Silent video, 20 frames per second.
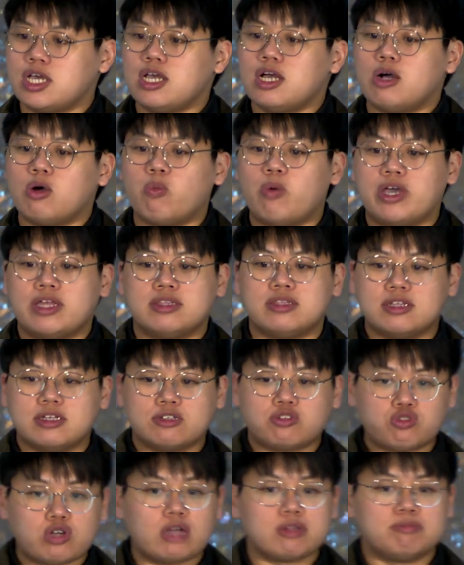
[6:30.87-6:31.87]
when the
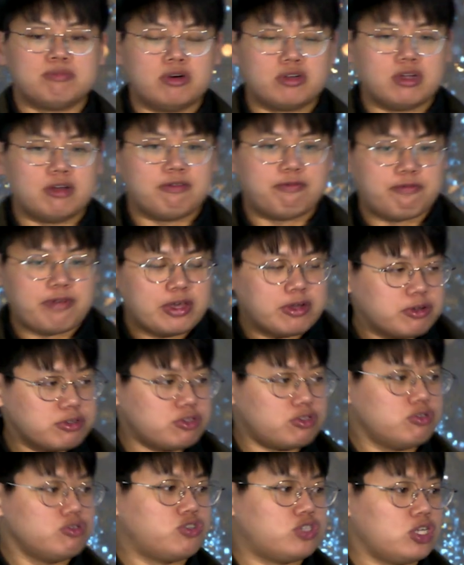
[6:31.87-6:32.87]
draft model fails
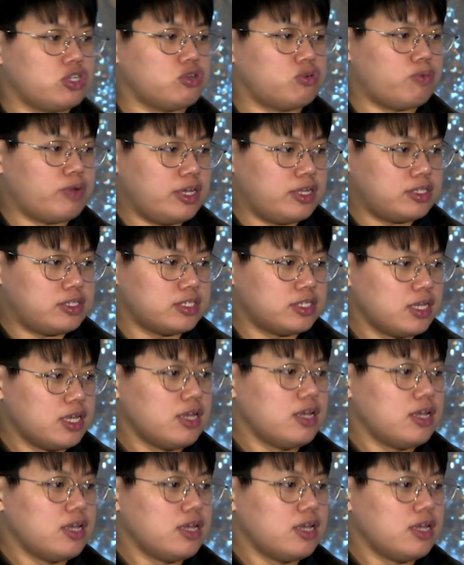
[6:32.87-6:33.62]
to generate